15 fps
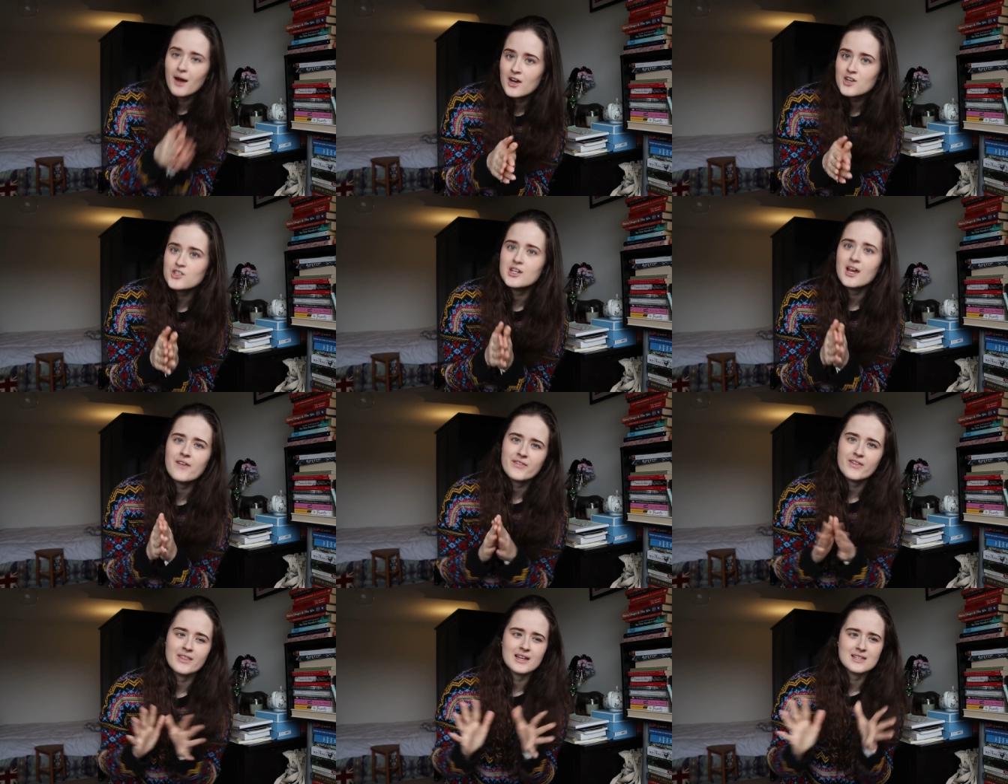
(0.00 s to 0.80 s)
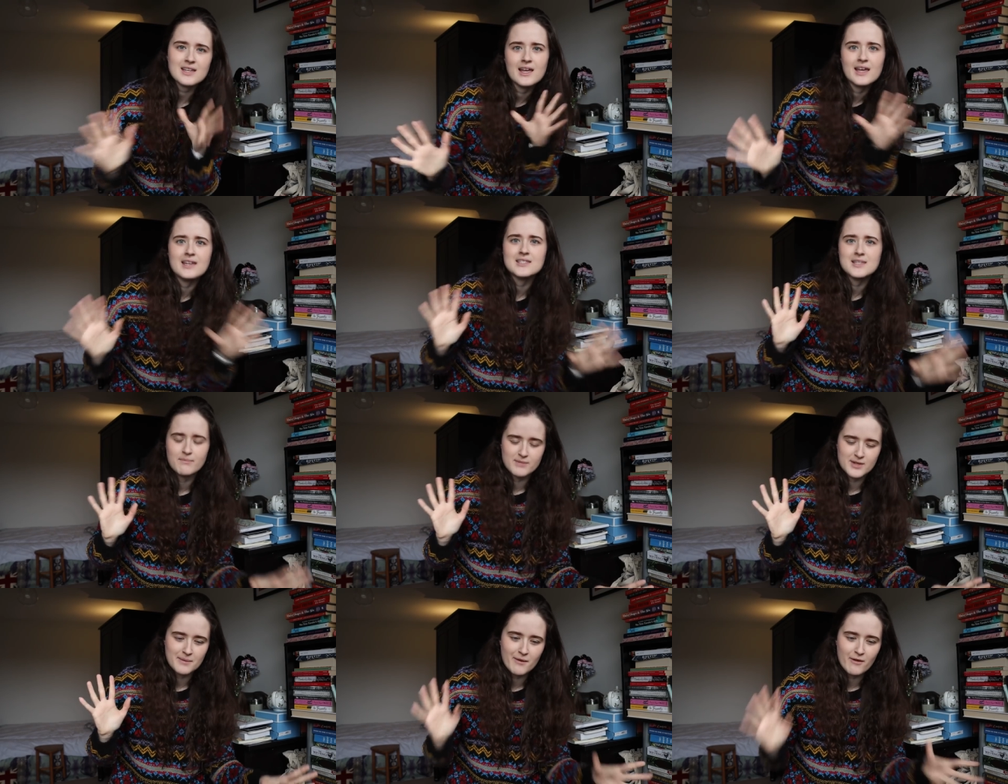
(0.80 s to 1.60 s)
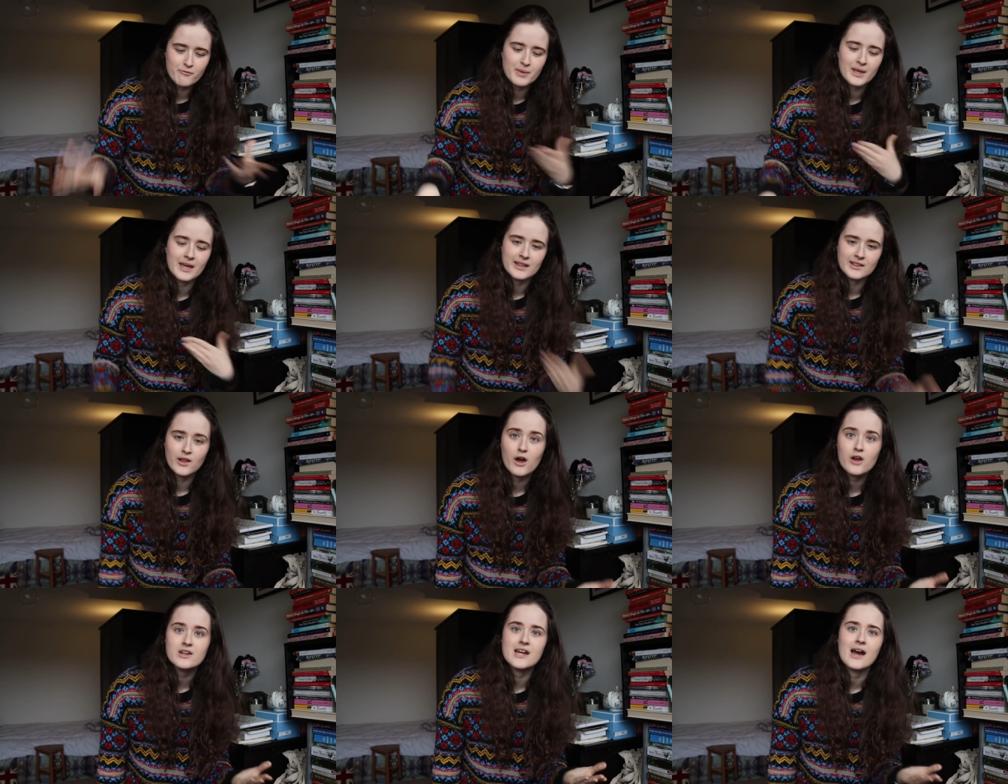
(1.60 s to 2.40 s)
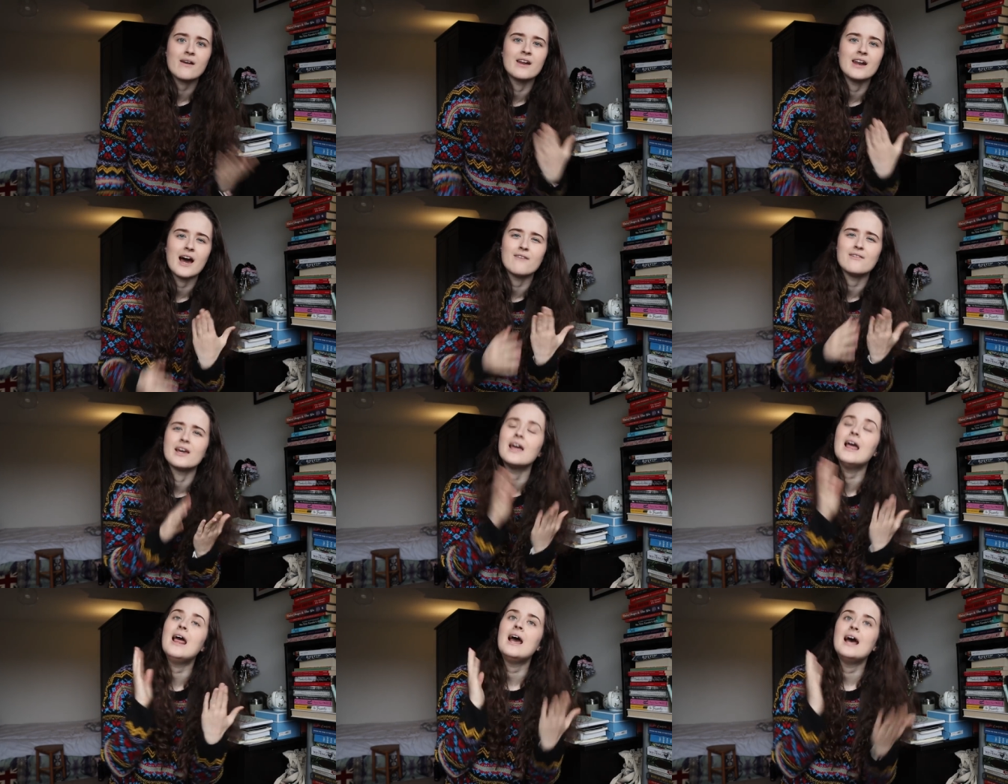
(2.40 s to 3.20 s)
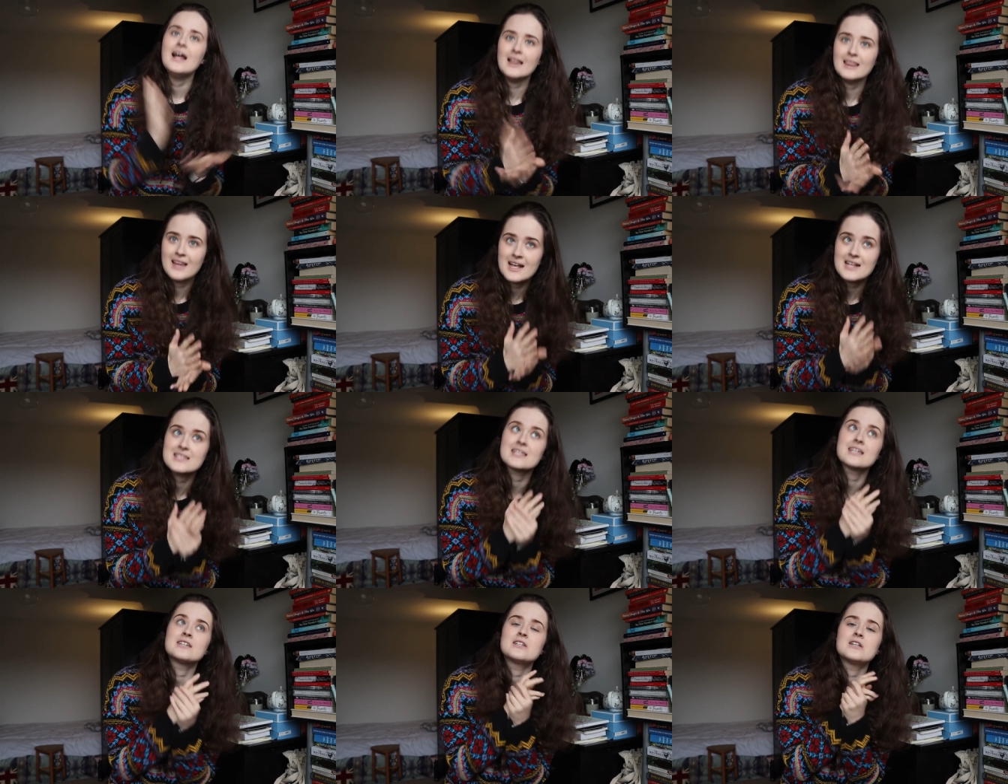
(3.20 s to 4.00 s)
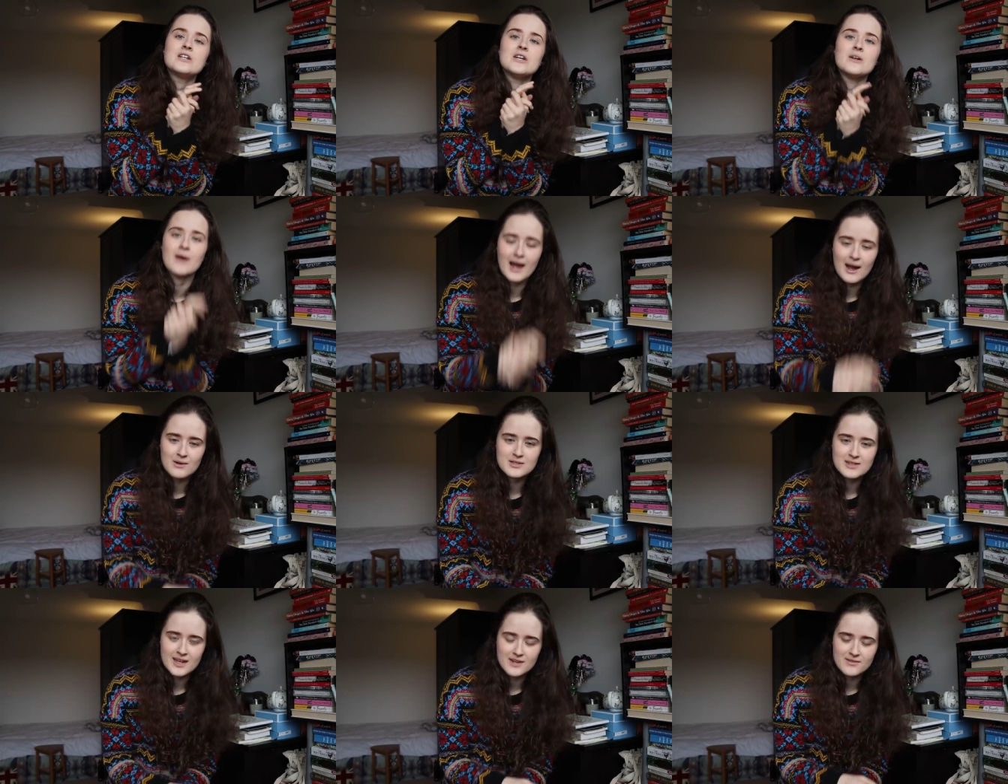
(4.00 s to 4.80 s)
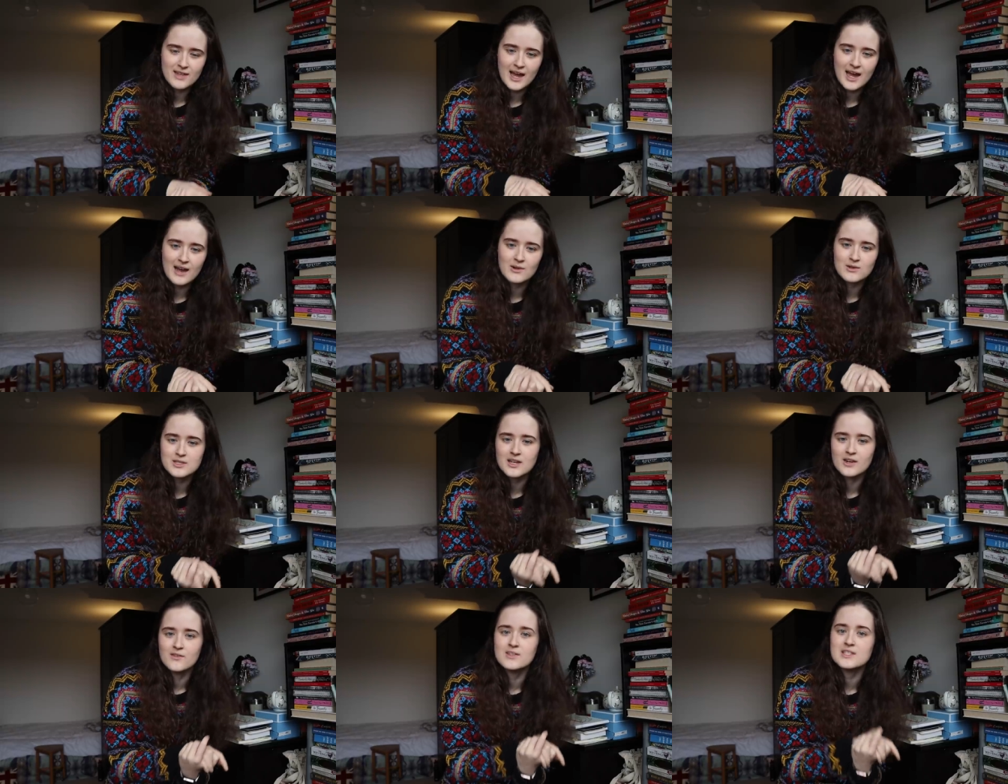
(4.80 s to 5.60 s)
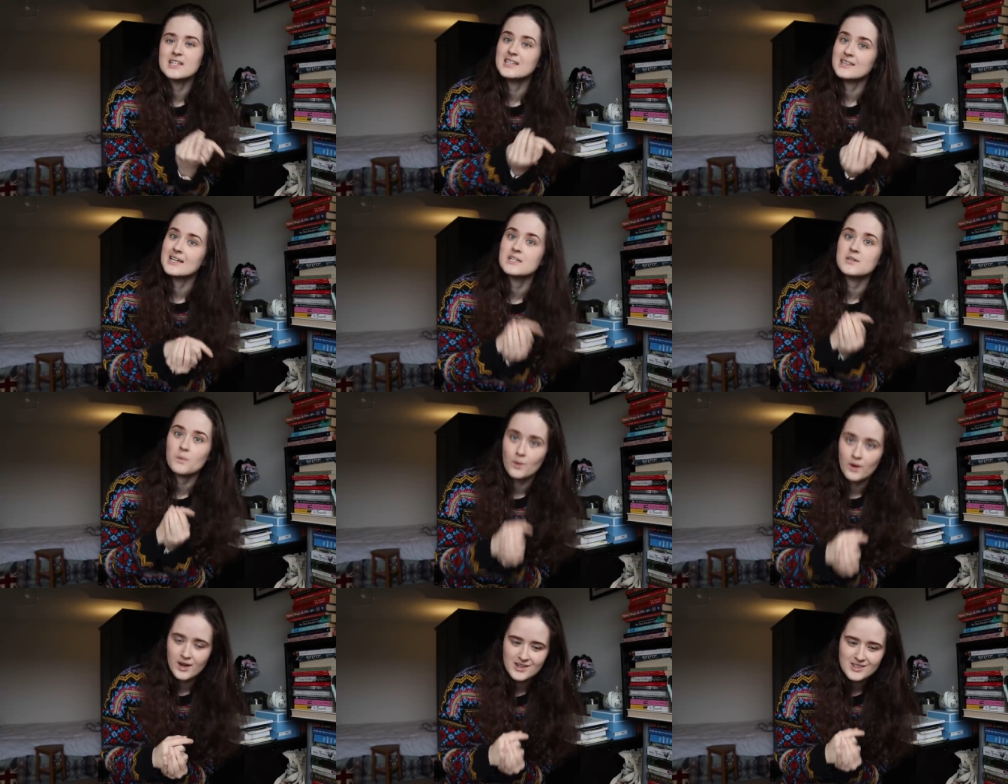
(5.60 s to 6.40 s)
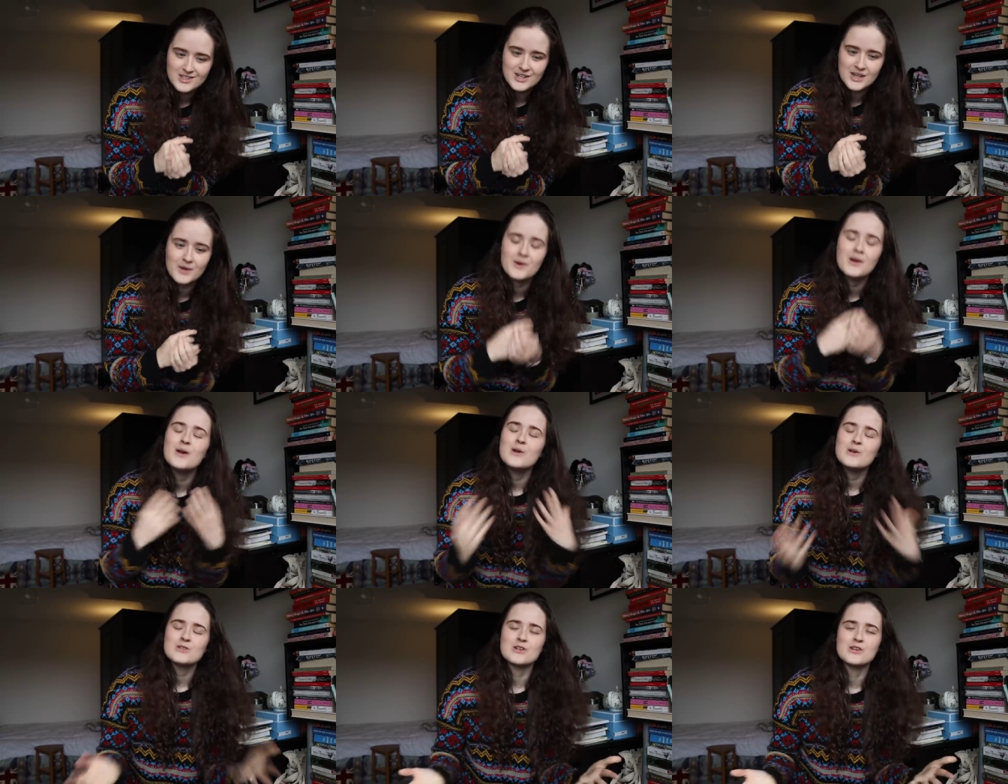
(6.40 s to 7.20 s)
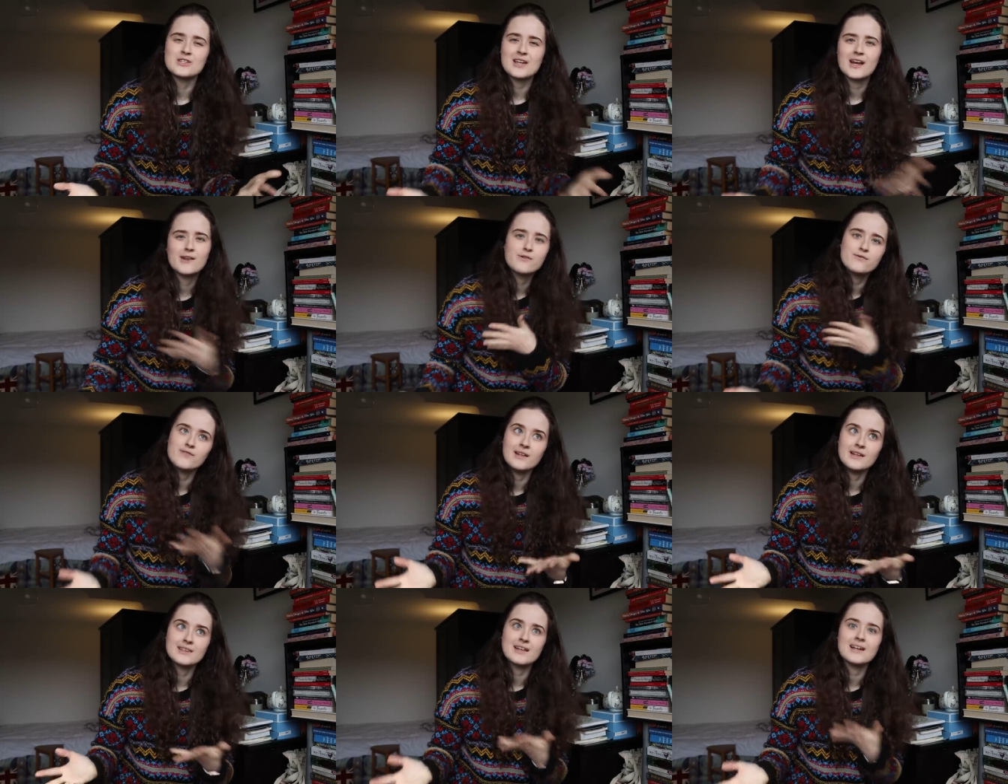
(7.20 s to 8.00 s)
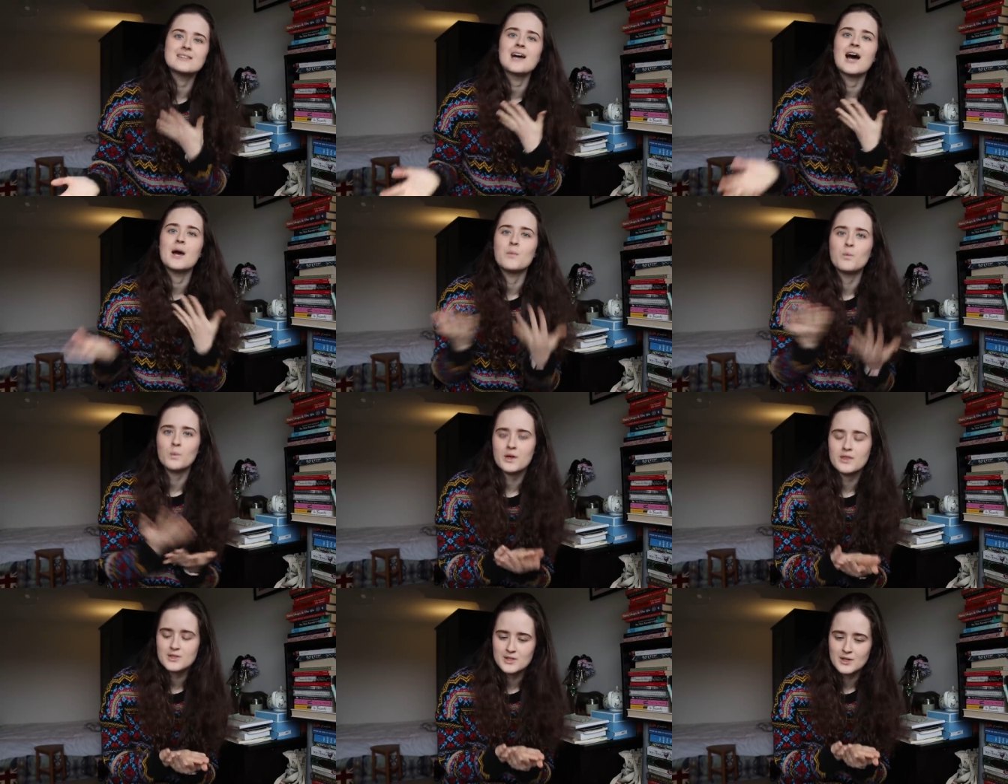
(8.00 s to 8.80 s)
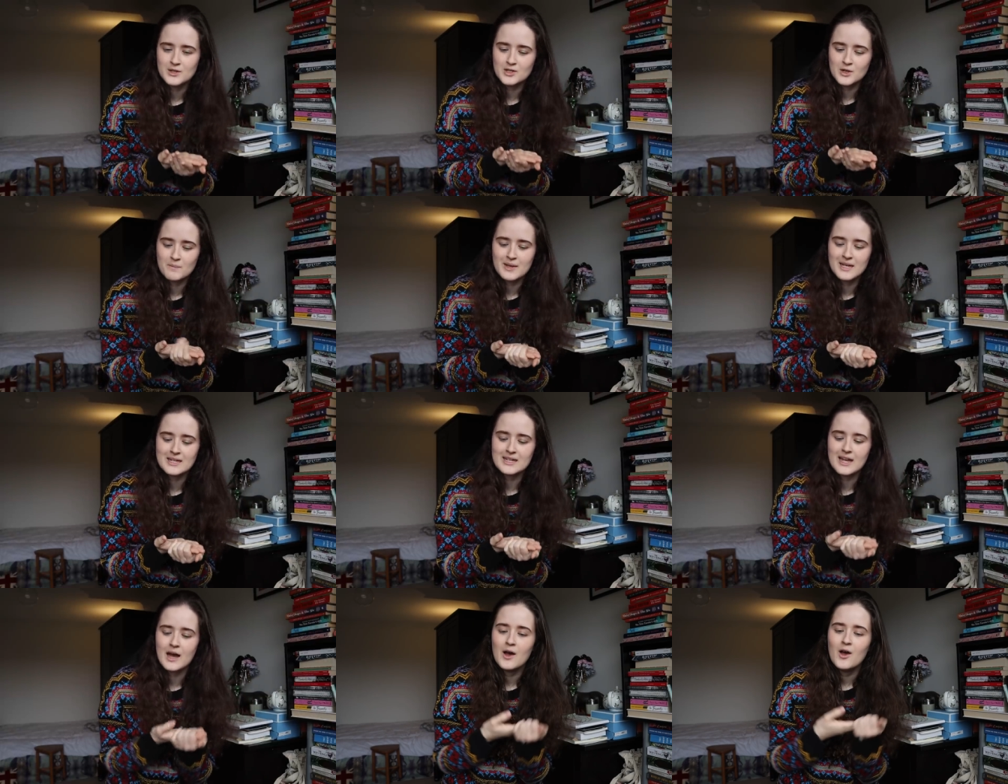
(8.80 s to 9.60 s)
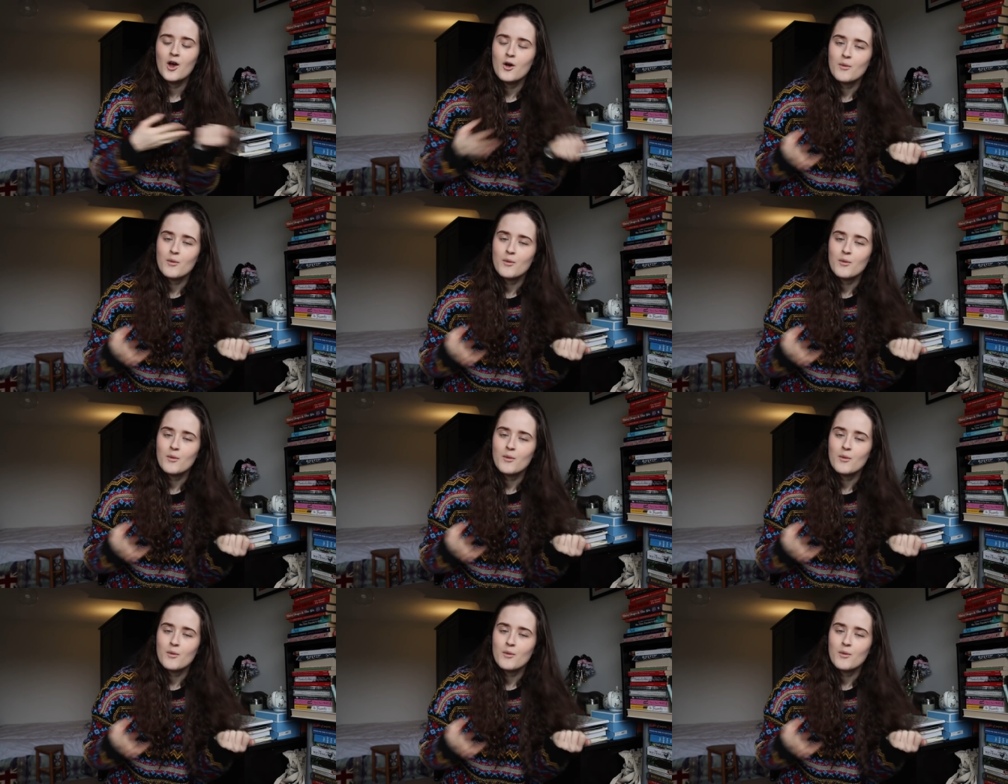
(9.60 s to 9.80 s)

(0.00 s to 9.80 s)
Partially, I think that's a symptom of being in lockdown and having less things to do outside of the house and obviously less work to do. So just kind of filling that time with social media.